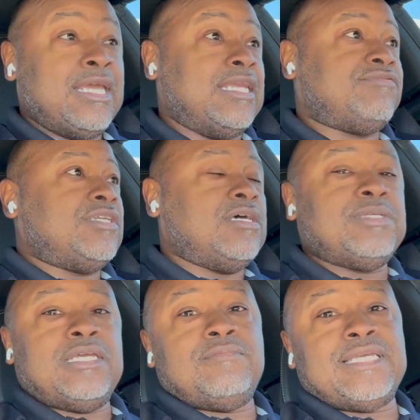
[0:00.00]
And if the
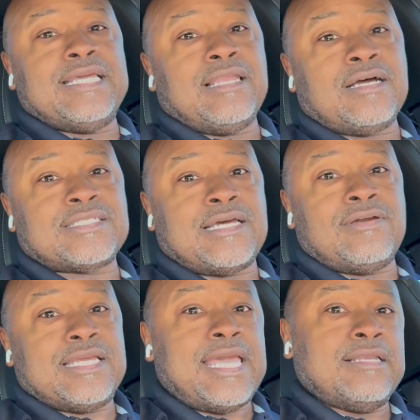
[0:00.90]
WNBA locks
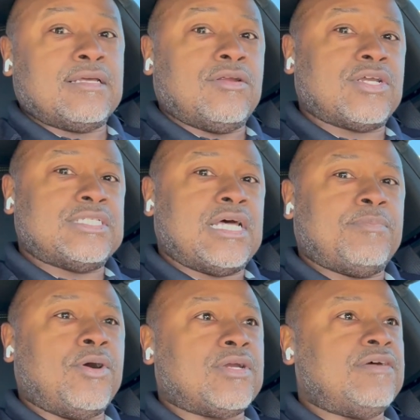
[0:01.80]
out and Caitlin Clark's not
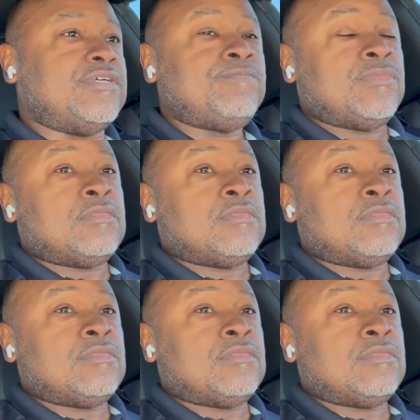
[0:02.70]
a part of it,